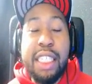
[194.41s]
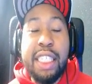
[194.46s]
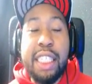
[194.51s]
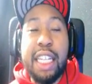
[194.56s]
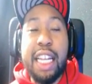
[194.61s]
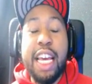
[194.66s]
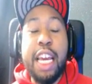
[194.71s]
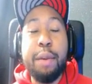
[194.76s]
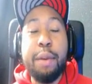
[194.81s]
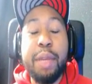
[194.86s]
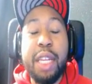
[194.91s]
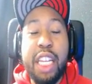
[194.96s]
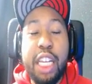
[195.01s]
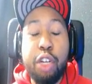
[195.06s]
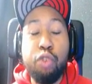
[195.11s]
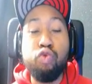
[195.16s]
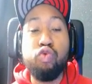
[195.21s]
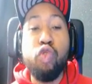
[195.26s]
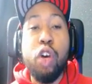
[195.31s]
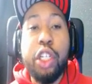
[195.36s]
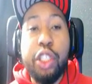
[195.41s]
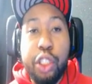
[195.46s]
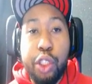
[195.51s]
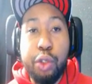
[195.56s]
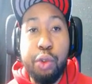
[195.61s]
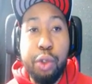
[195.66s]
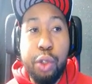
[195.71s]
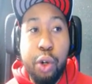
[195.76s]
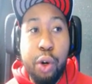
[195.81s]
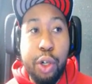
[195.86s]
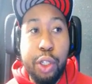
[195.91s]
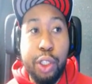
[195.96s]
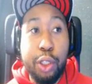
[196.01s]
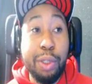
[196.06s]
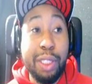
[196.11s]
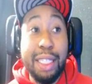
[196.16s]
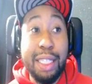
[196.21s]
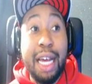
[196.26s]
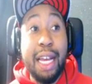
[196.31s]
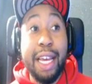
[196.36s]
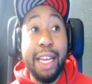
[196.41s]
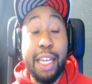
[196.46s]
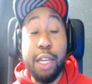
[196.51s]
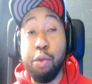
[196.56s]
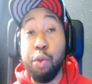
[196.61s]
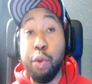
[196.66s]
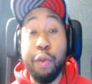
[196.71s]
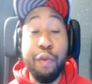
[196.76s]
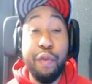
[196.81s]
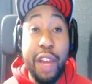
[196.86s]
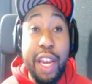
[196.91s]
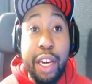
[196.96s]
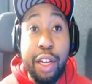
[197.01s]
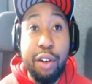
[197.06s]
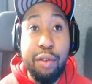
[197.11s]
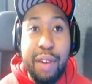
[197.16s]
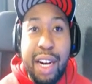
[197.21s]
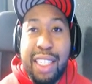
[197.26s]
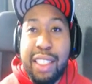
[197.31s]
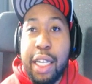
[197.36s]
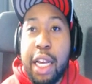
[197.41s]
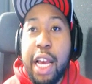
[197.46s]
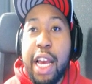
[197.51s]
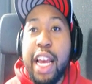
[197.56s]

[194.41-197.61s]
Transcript: claiming he runs New York. So it's not like he would fake an arrest.